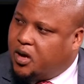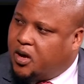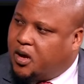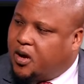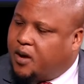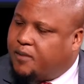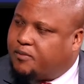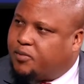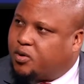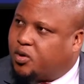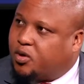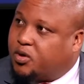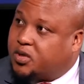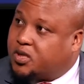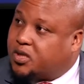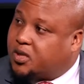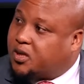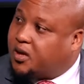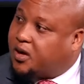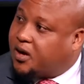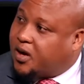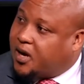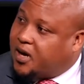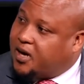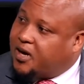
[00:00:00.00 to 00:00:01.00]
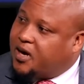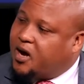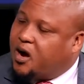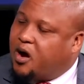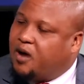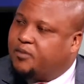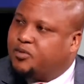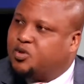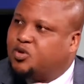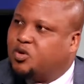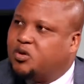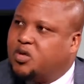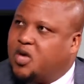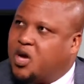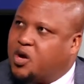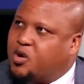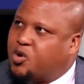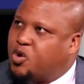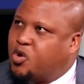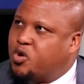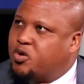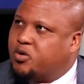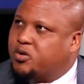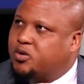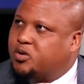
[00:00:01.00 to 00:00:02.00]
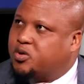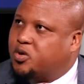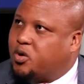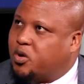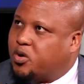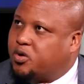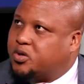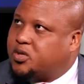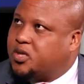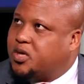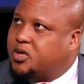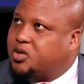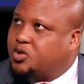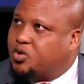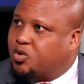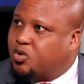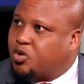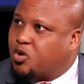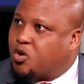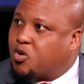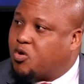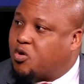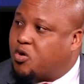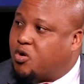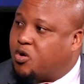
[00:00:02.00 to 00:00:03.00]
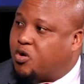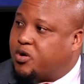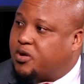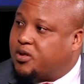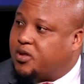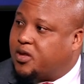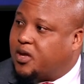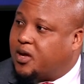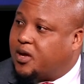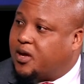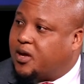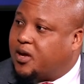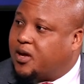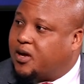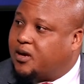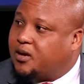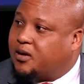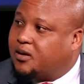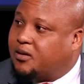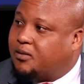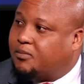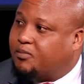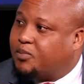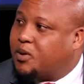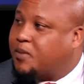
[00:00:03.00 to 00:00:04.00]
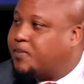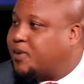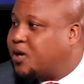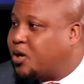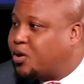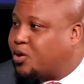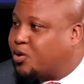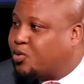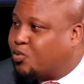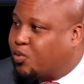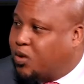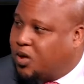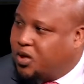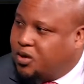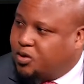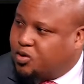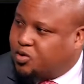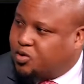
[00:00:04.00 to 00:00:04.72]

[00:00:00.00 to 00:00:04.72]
Because right now I'm sure there are no doors that you knock on there and people are not willing to